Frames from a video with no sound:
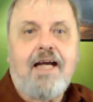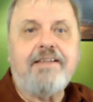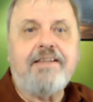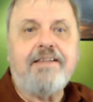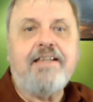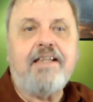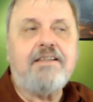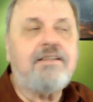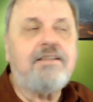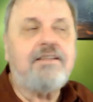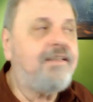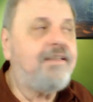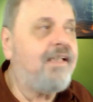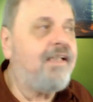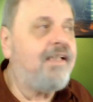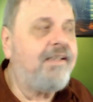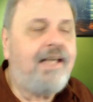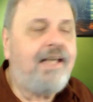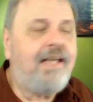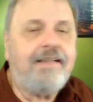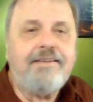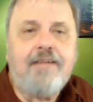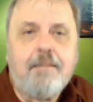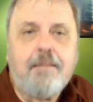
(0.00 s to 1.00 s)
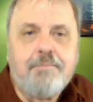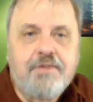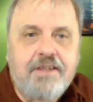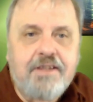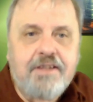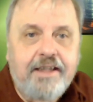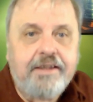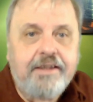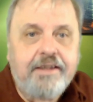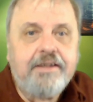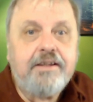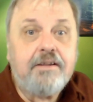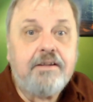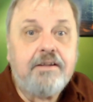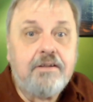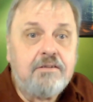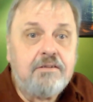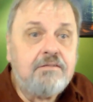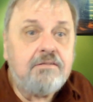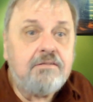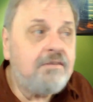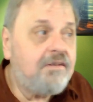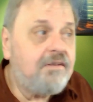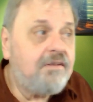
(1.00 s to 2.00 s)
and they they end up saying,
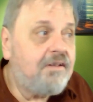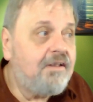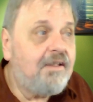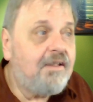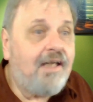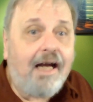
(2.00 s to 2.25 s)
know,